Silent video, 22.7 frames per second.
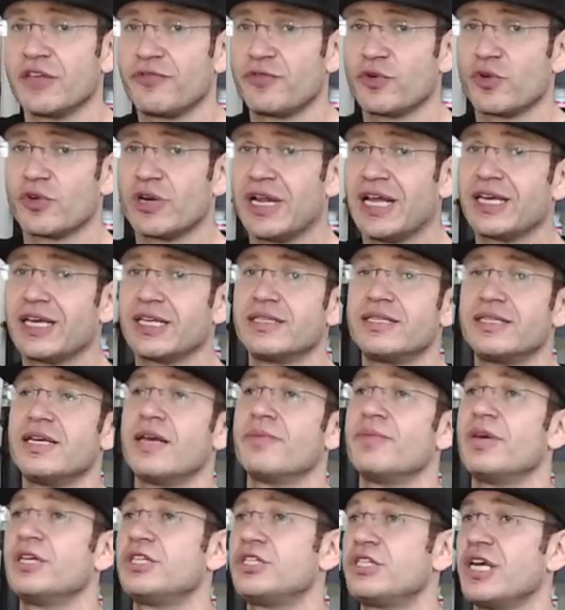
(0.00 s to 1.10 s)
if you're like a
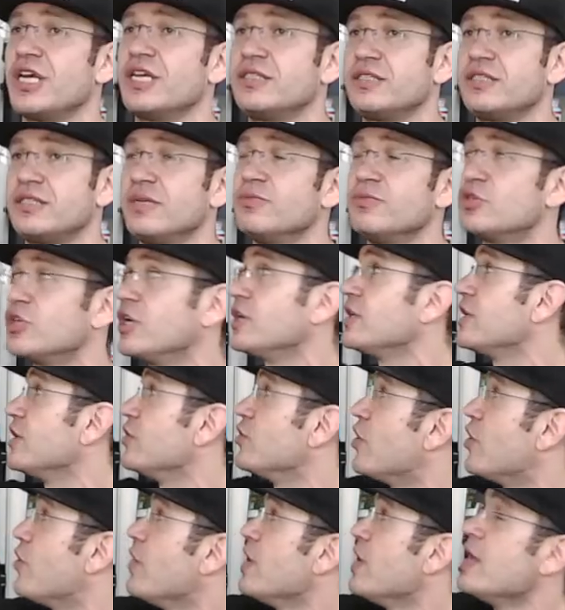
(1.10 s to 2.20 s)
DMHA Stim Junkie, you
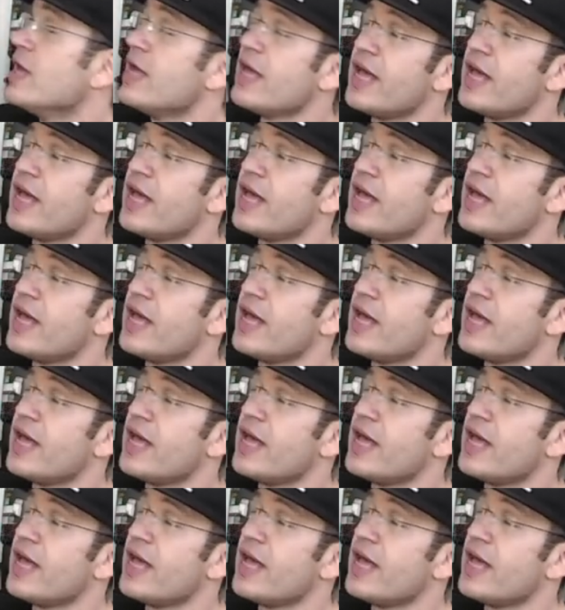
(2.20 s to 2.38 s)
know,